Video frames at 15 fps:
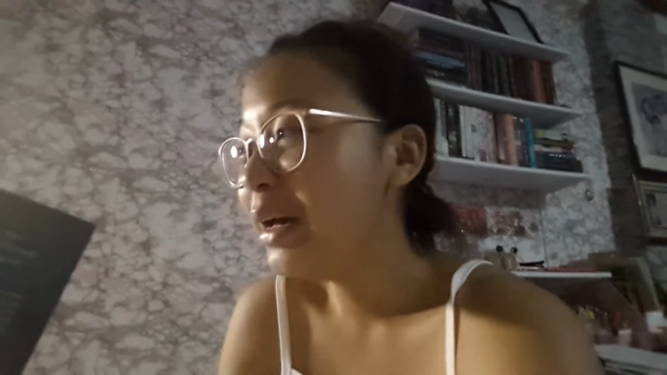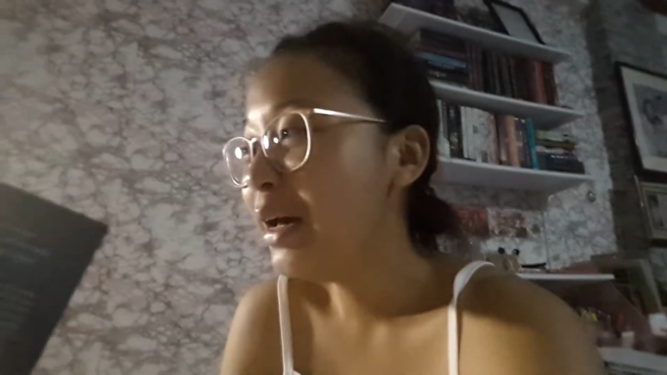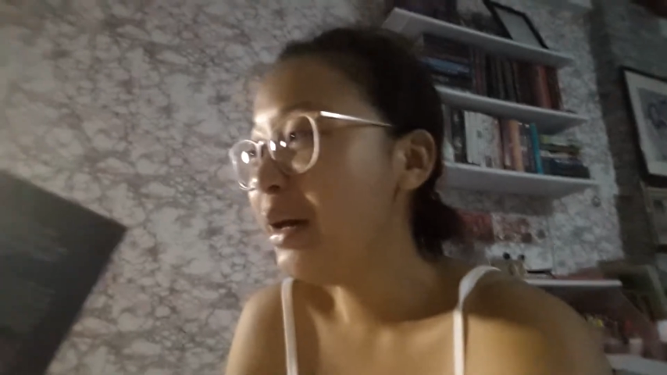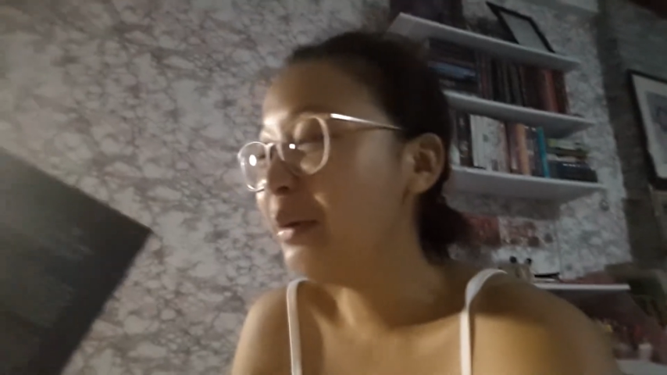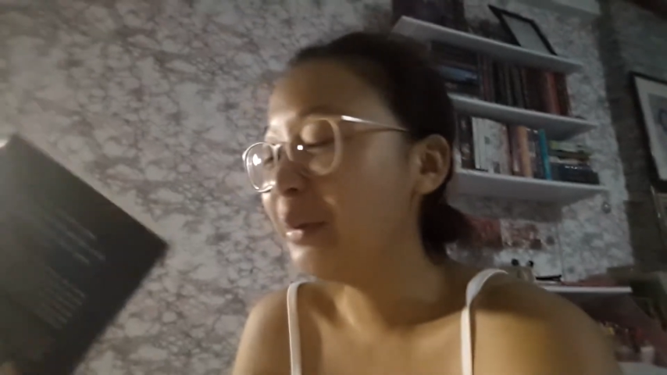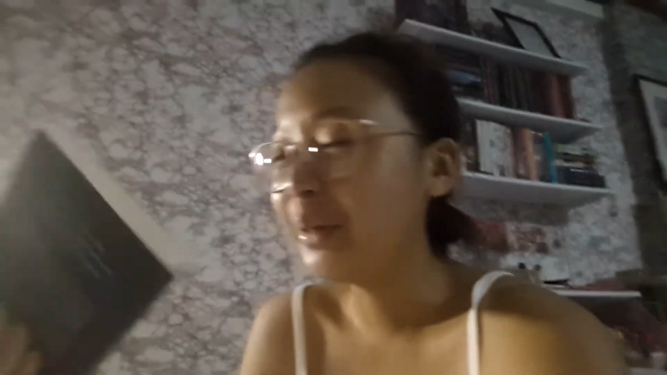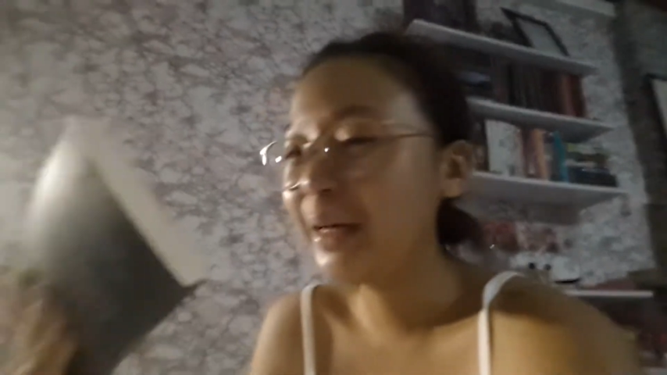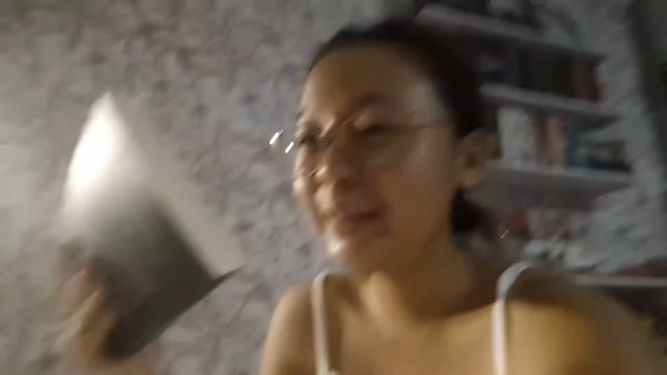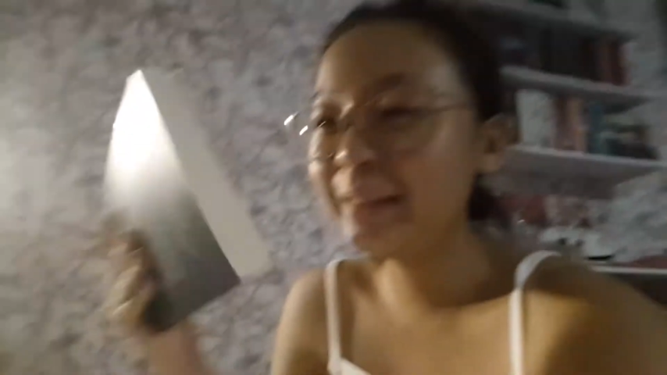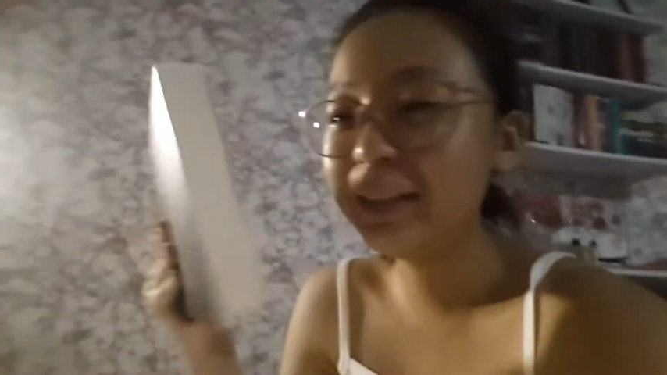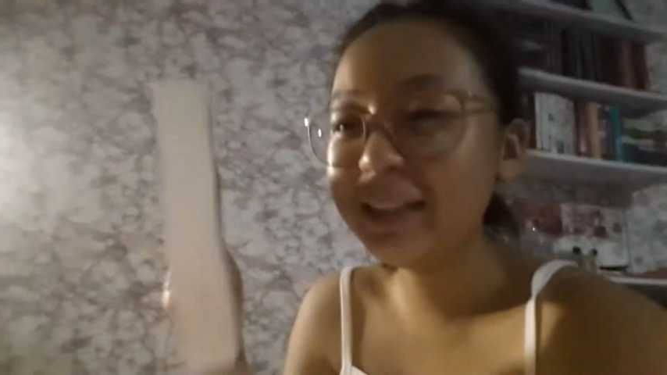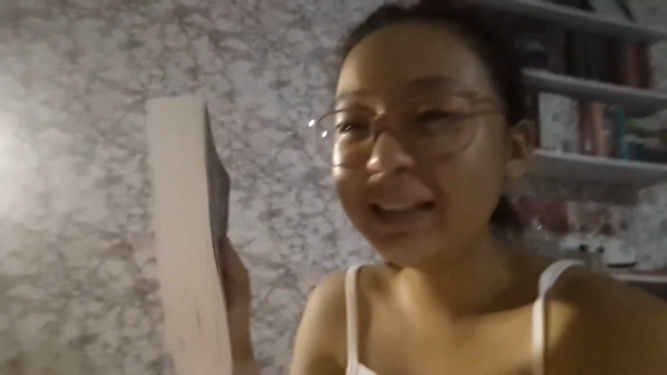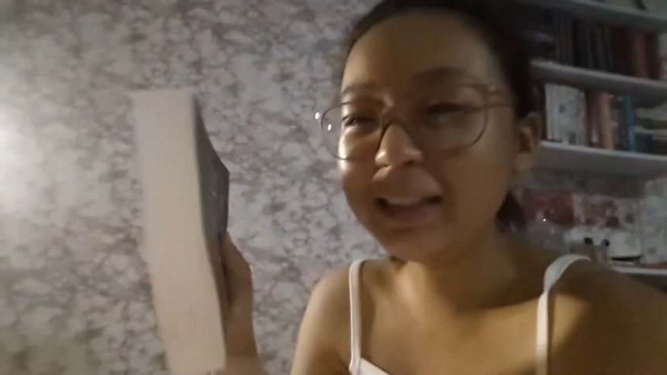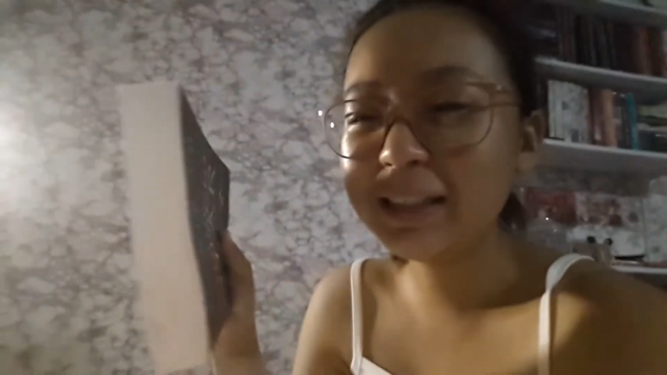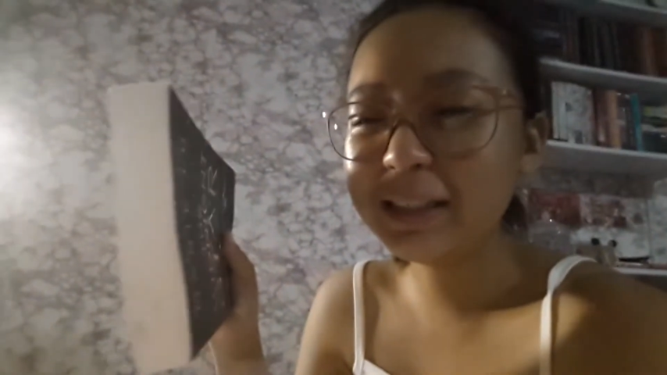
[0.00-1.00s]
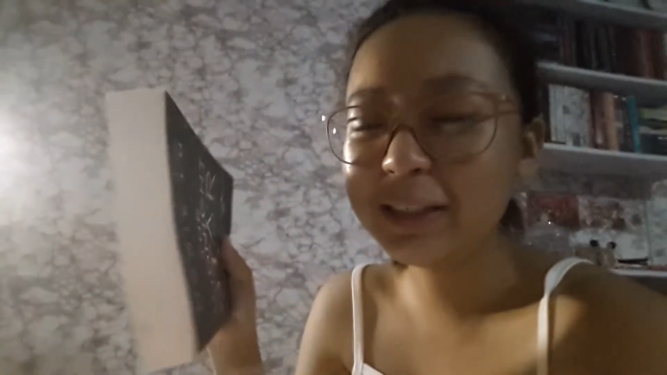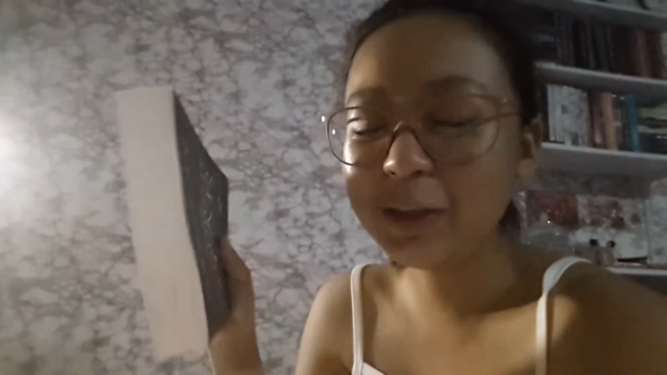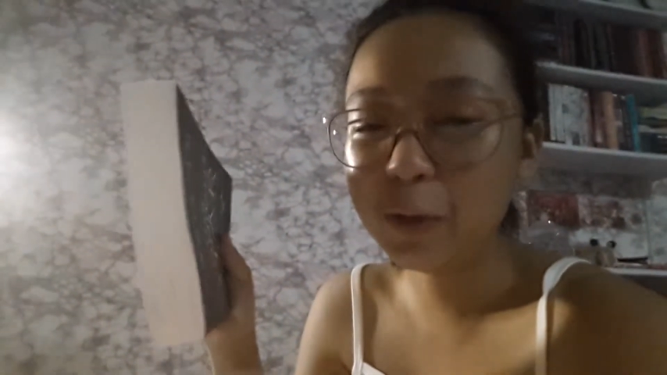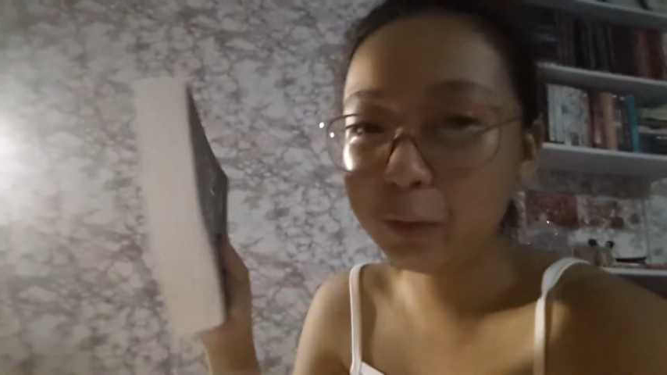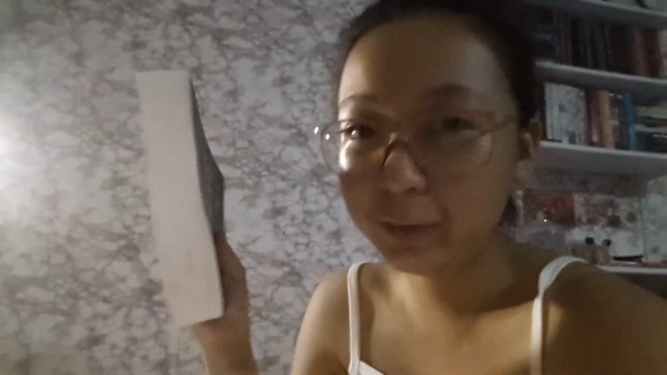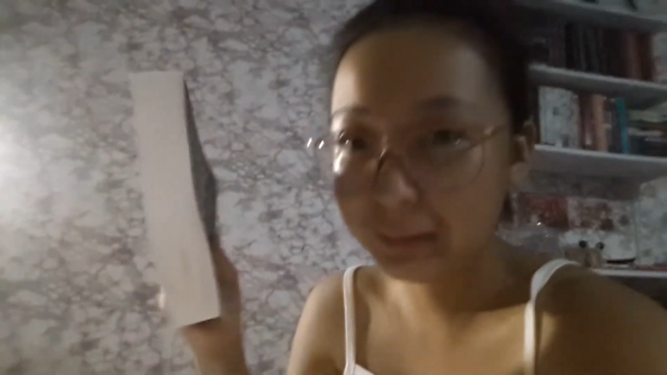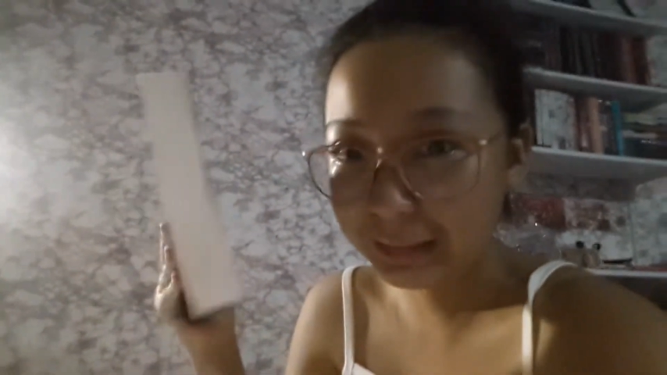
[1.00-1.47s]
This is
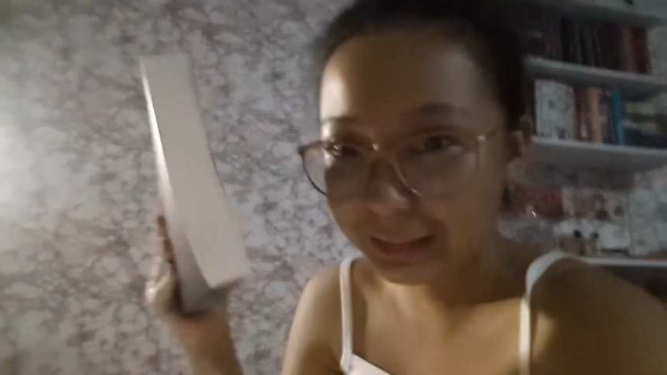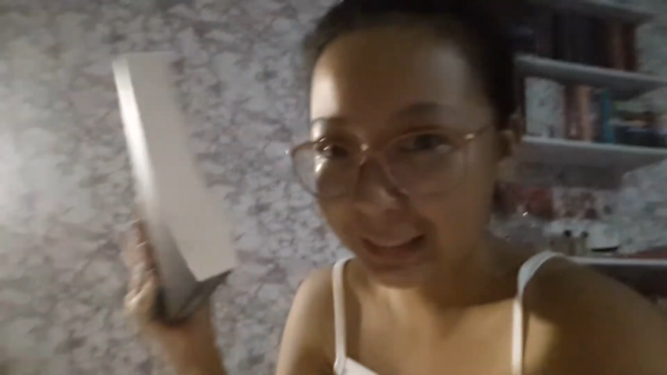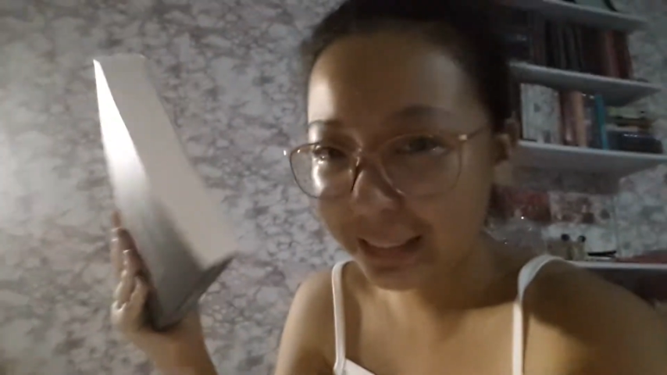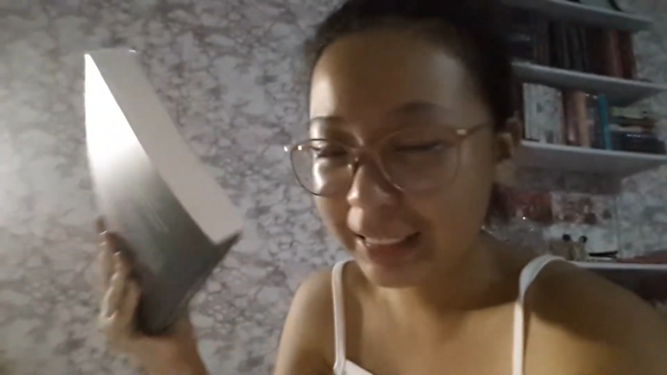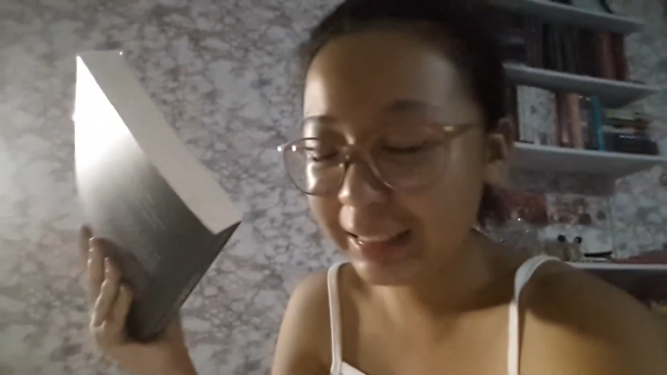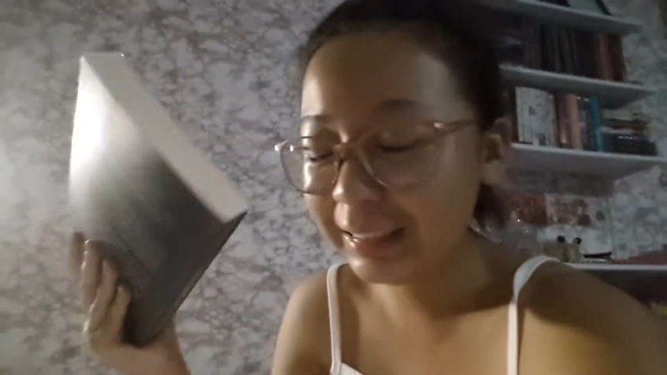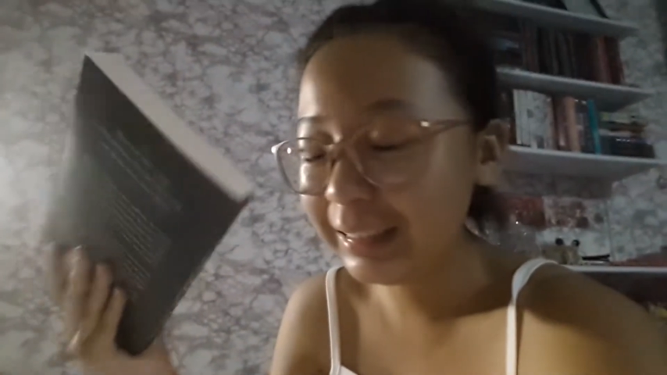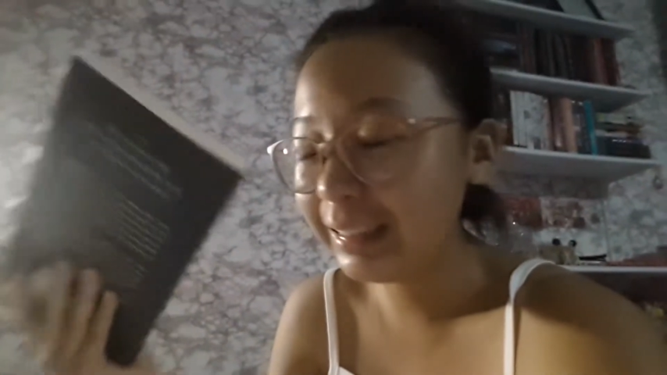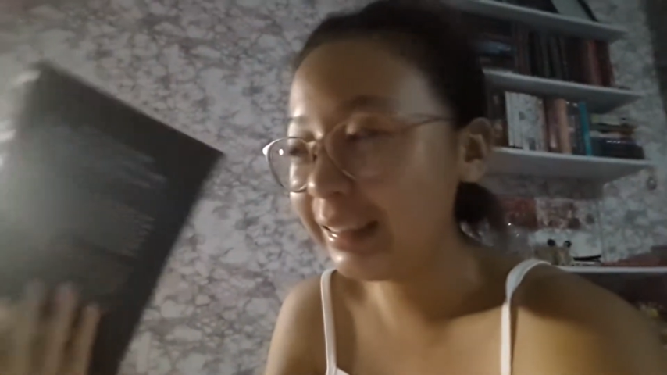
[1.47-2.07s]
so thin.